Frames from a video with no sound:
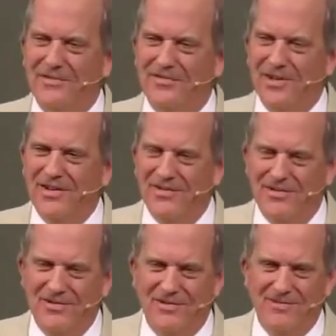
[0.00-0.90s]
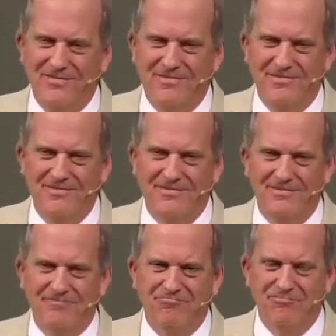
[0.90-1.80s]
face.
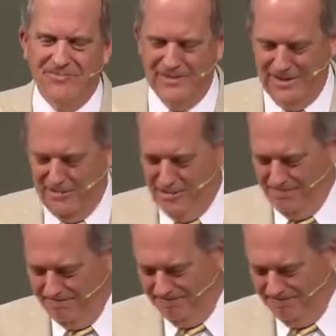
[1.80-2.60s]
Amen.